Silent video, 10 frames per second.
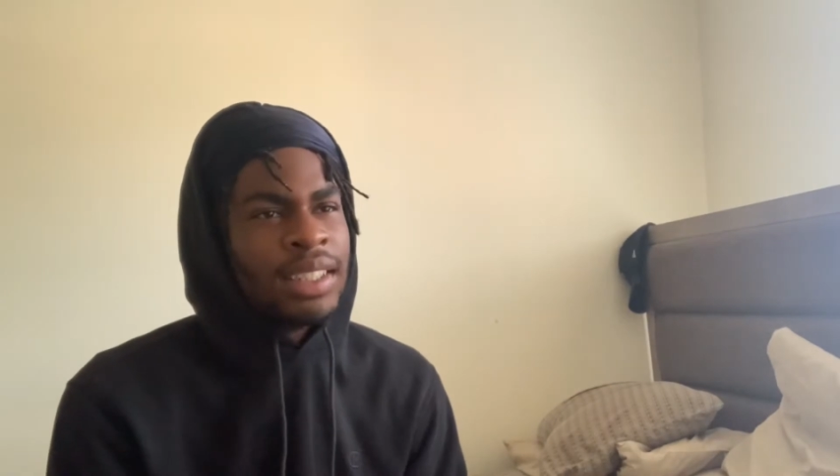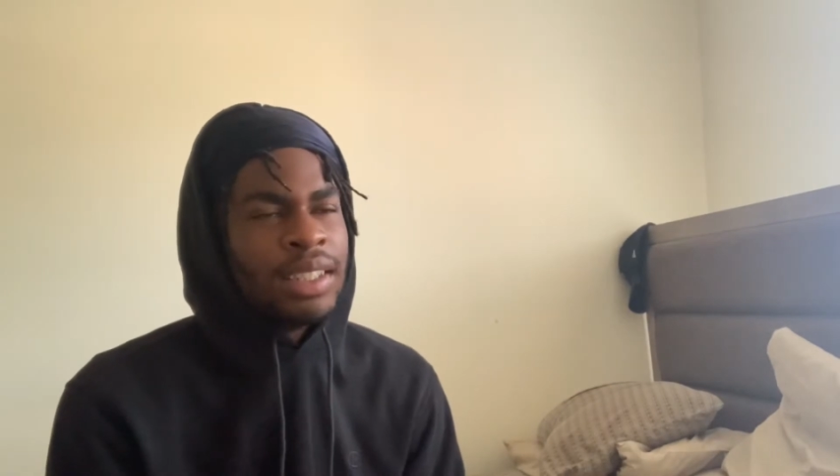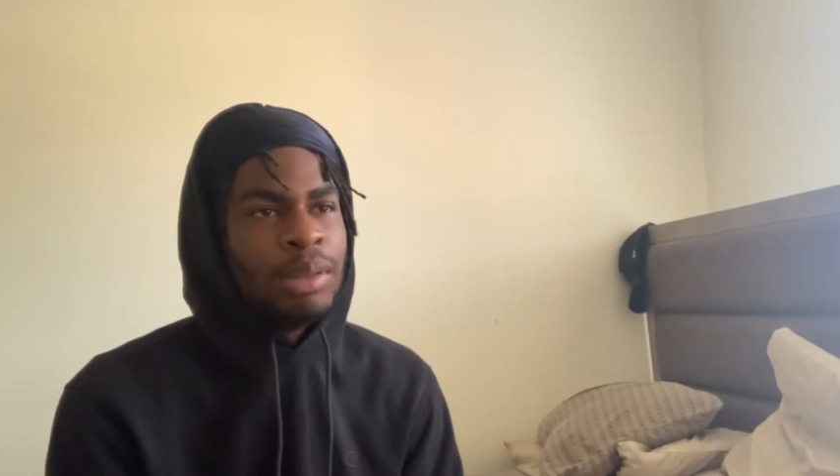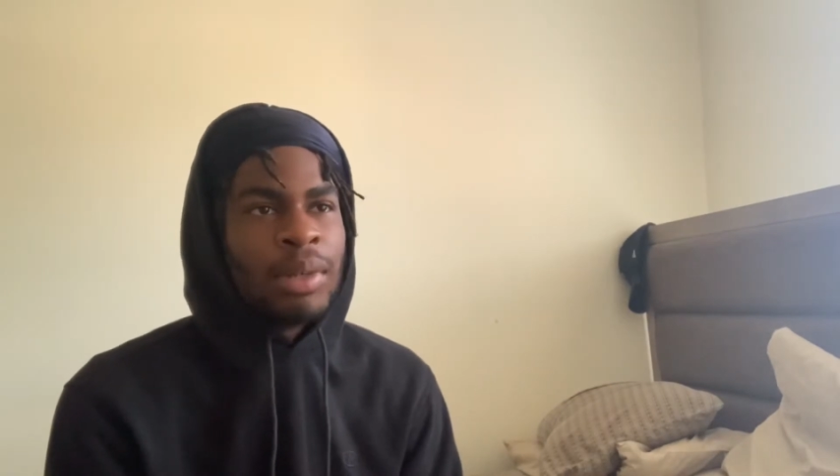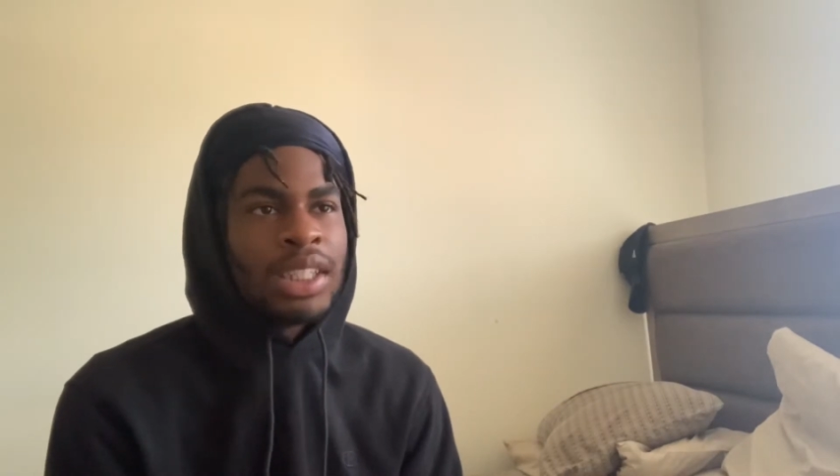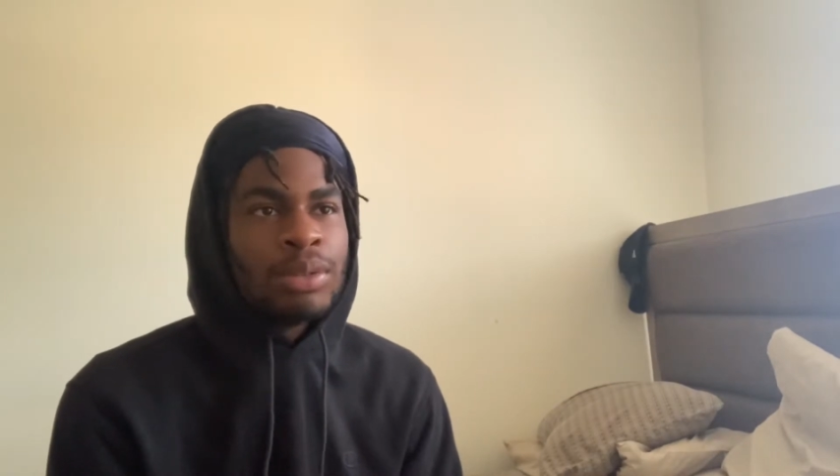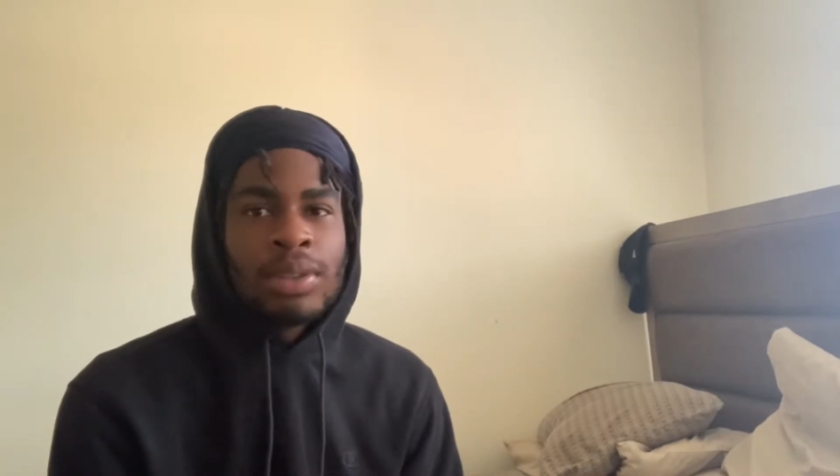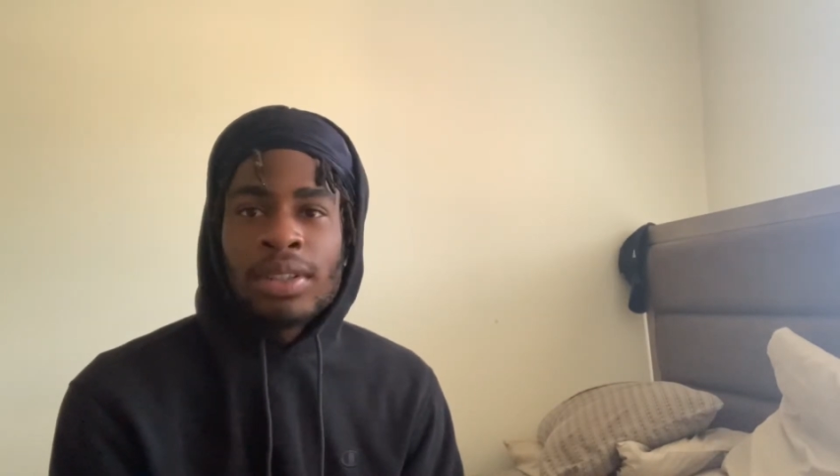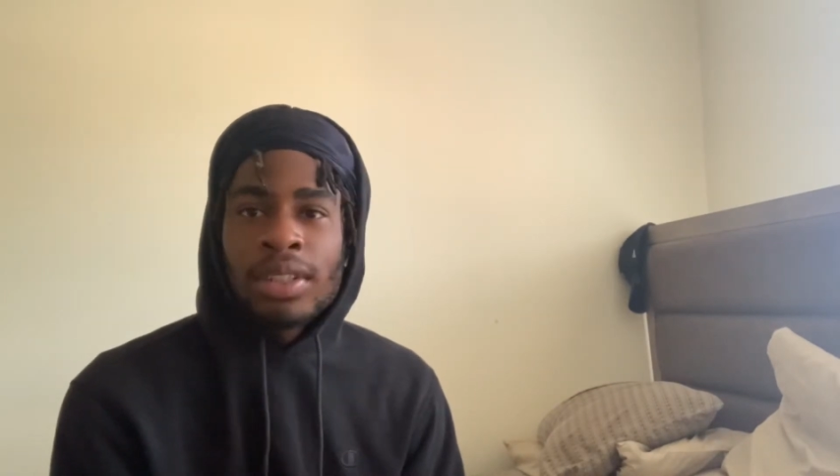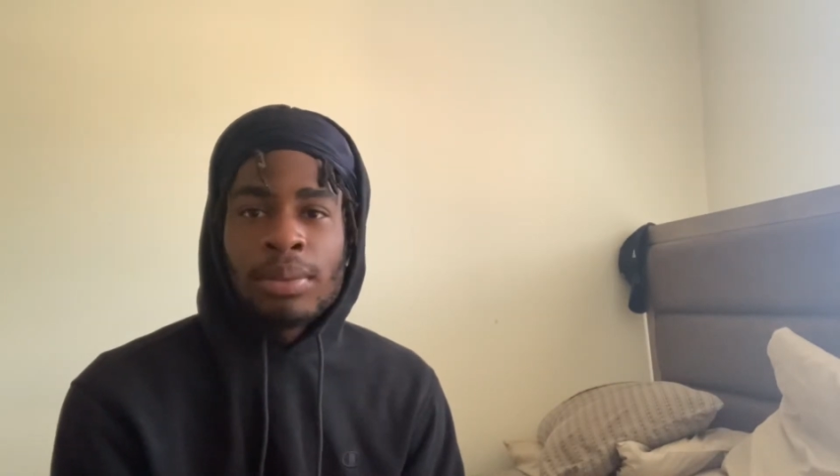You might as
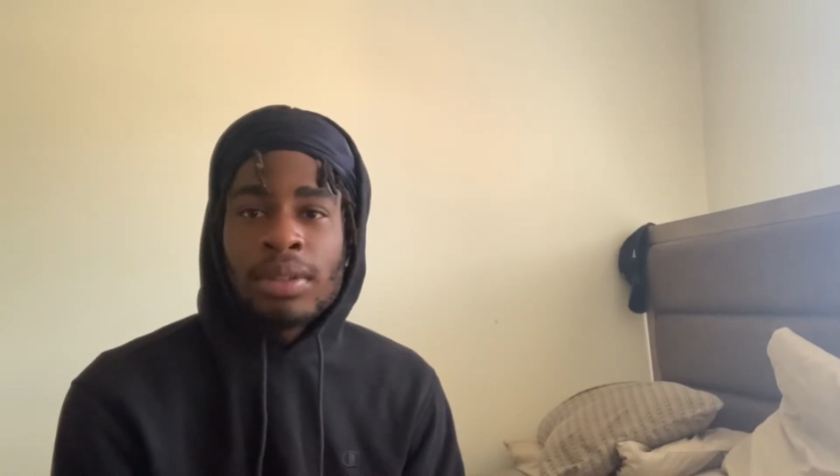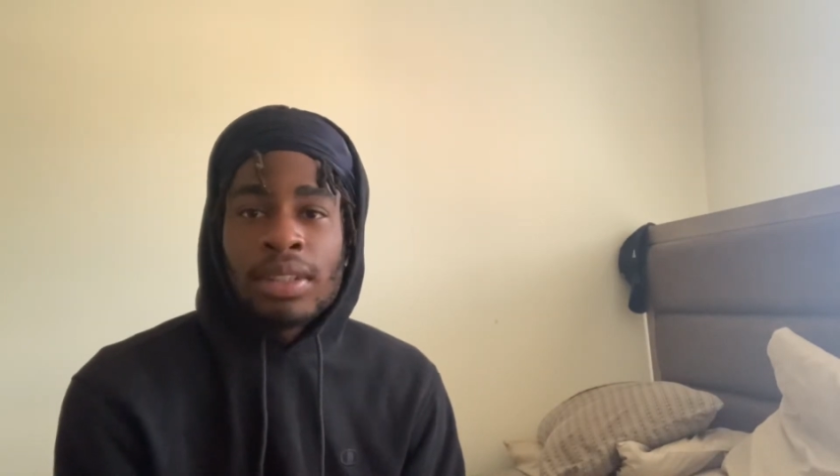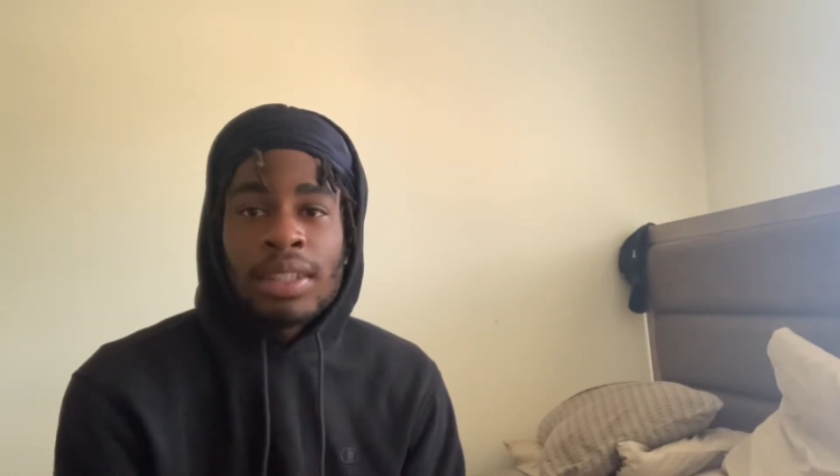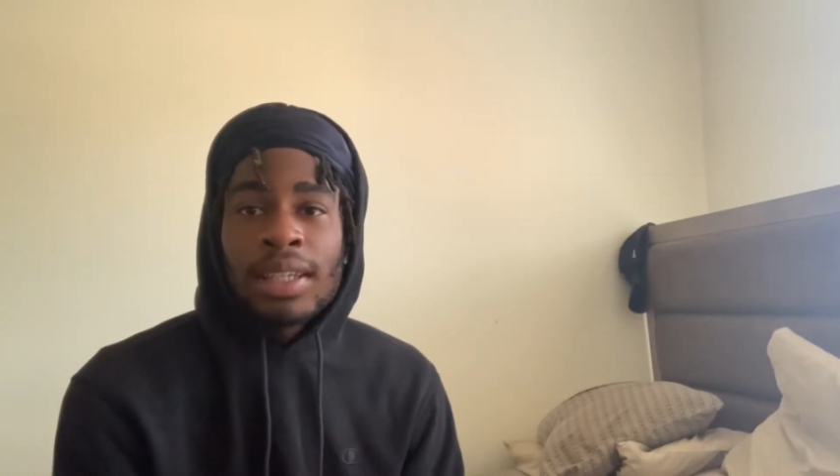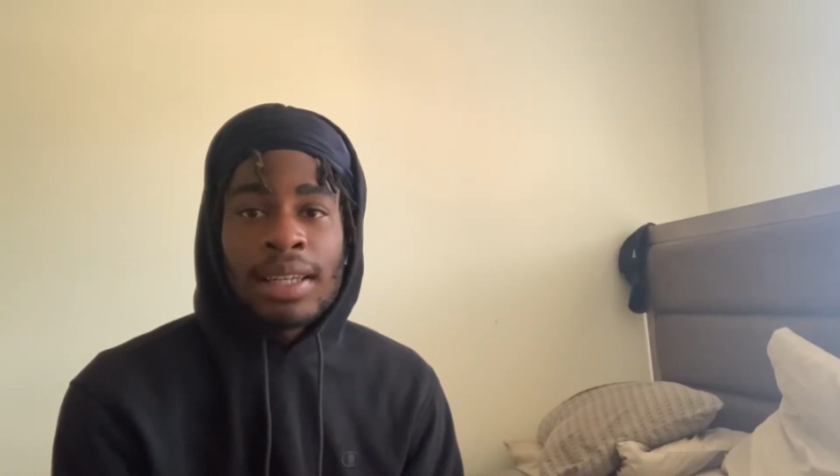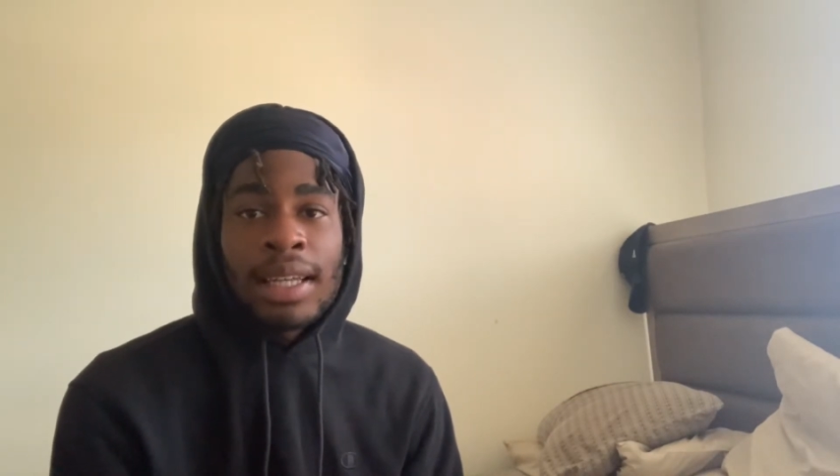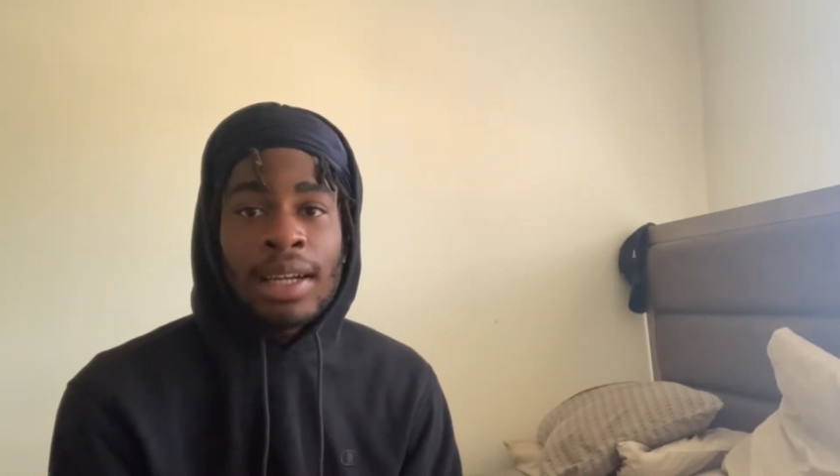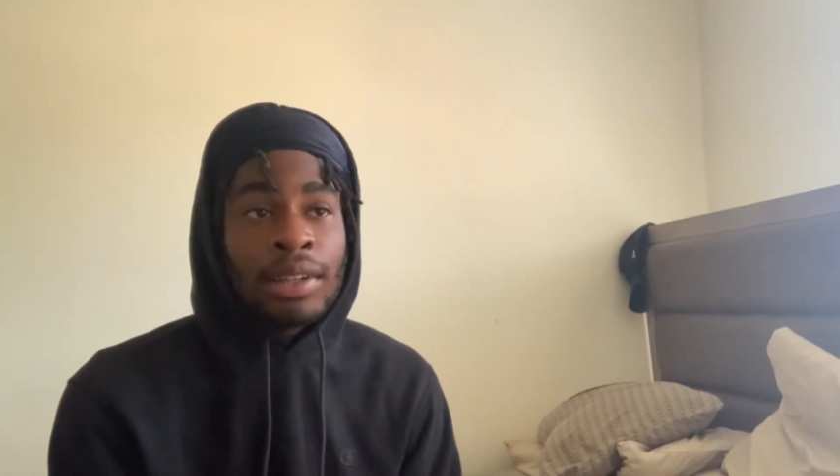well hit with the nigga now.